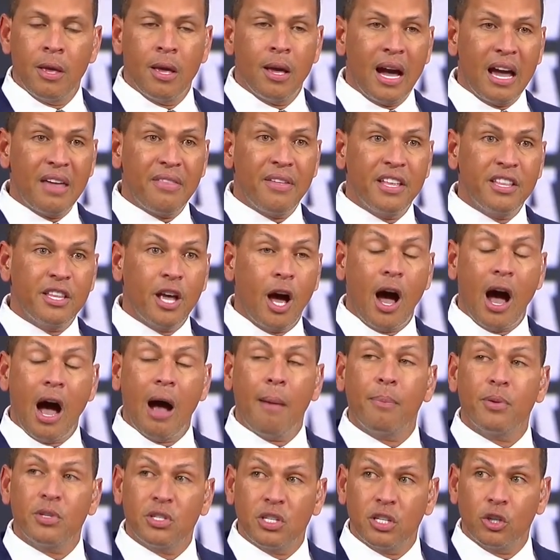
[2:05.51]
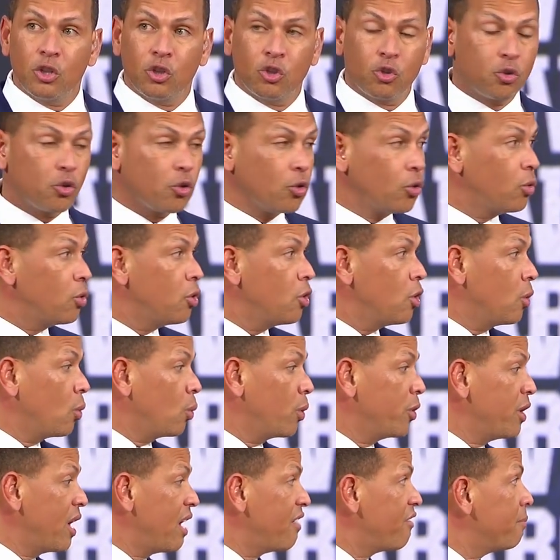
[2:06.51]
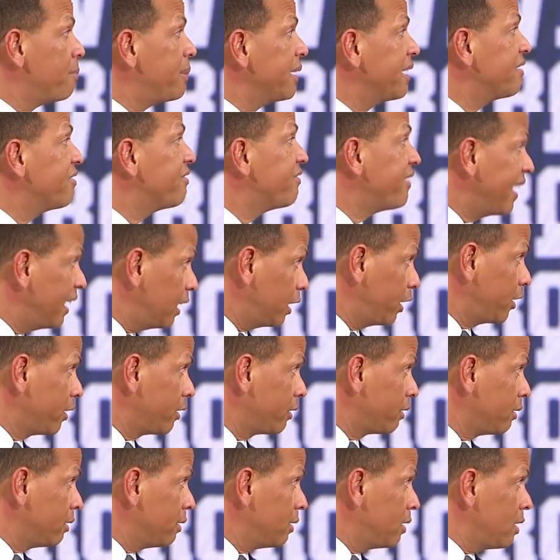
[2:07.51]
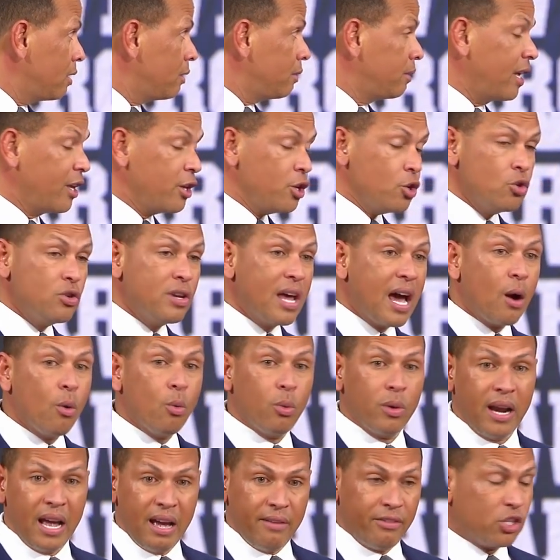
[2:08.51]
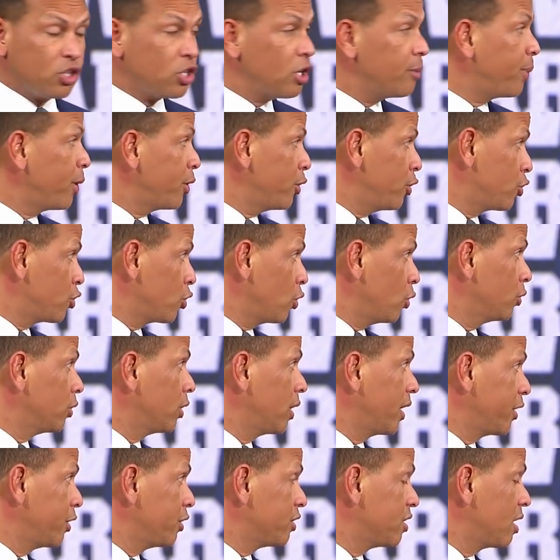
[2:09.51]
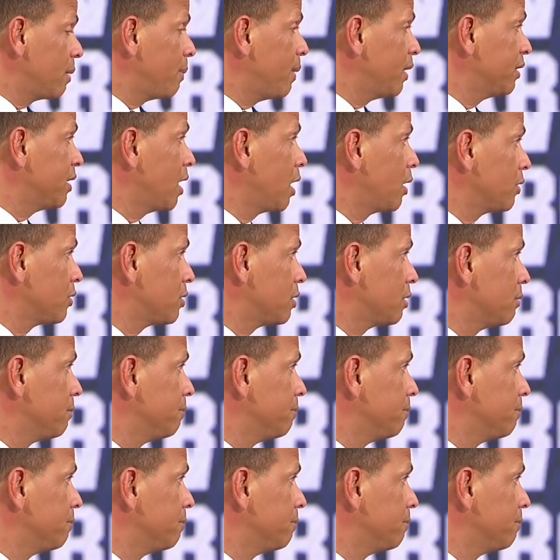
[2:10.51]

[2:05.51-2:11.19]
I think the opposite is true when you have a big failure, mm-hmm. that you now want to have a chip on your shoulder, like you said about Donaldson.